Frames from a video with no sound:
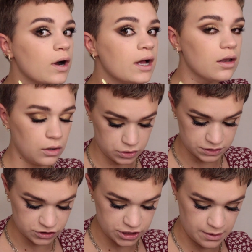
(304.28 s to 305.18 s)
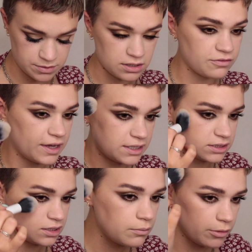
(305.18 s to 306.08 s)
quite a lot of shape to the
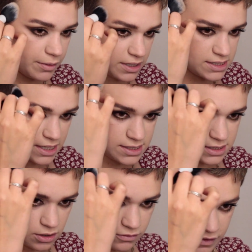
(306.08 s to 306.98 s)
face, but because it is so